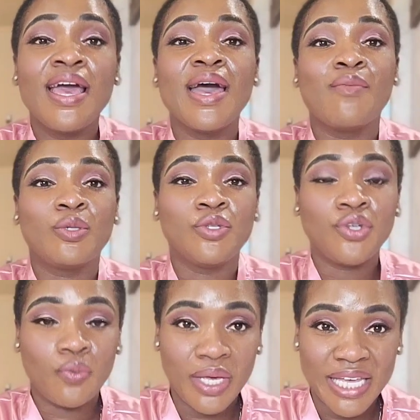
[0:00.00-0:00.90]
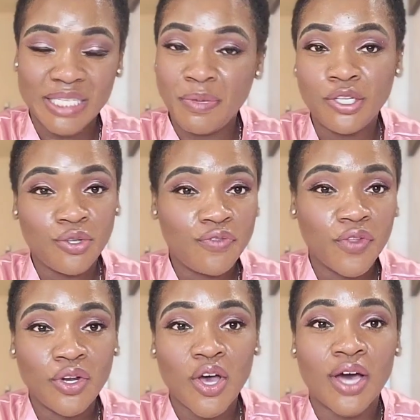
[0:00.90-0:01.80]
Which one's your weakest? Be truthful
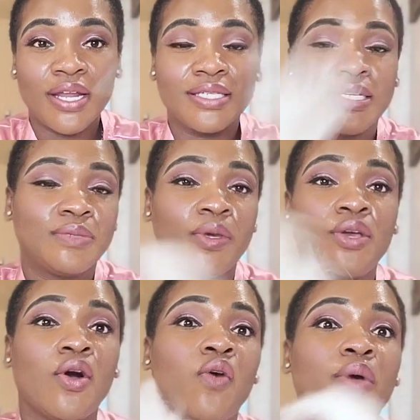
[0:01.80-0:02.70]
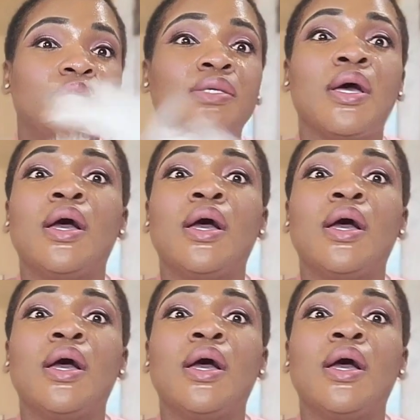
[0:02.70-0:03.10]
and honest because we always...